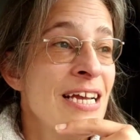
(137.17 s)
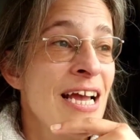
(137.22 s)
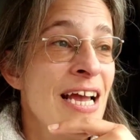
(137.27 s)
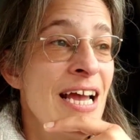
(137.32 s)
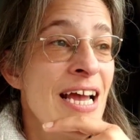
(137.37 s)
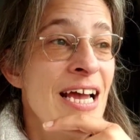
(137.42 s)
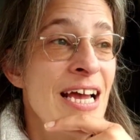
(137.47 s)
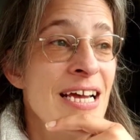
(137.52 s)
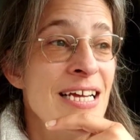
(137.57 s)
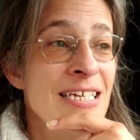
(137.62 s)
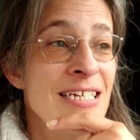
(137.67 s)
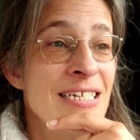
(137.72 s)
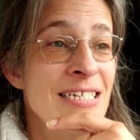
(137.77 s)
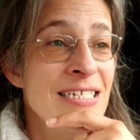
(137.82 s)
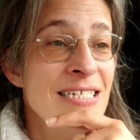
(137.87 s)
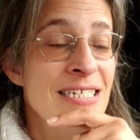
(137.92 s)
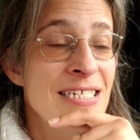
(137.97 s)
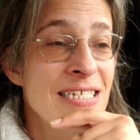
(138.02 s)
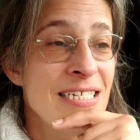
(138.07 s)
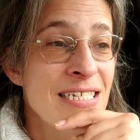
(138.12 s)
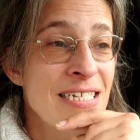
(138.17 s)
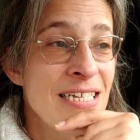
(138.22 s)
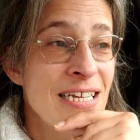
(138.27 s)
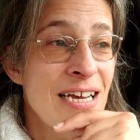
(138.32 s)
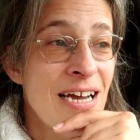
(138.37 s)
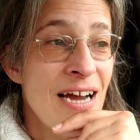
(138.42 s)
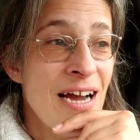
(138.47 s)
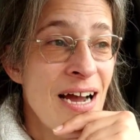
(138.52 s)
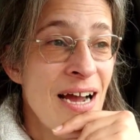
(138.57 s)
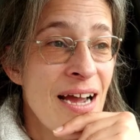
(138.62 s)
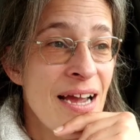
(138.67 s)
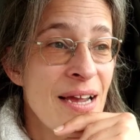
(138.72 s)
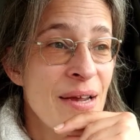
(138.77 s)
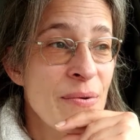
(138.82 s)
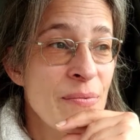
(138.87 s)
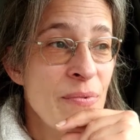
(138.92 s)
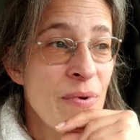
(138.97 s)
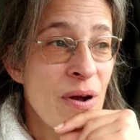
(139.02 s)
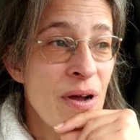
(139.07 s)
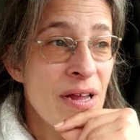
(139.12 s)
and I
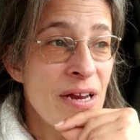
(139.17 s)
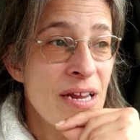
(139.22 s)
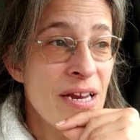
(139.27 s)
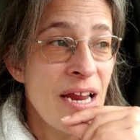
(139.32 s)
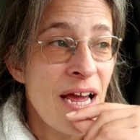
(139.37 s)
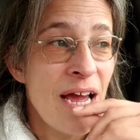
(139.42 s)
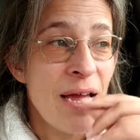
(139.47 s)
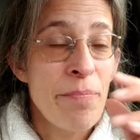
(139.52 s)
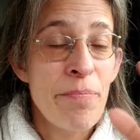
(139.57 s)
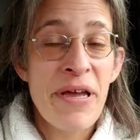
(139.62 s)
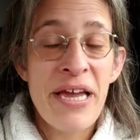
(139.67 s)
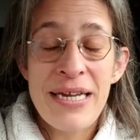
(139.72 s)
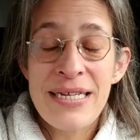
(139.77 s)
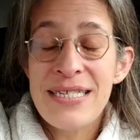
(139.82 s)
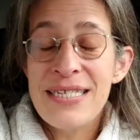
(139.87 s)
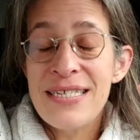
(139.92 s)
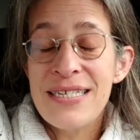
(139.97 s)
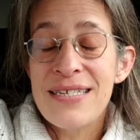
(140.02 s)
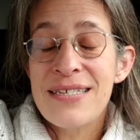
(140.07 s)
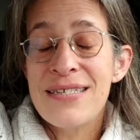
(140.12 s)
wanted, I picked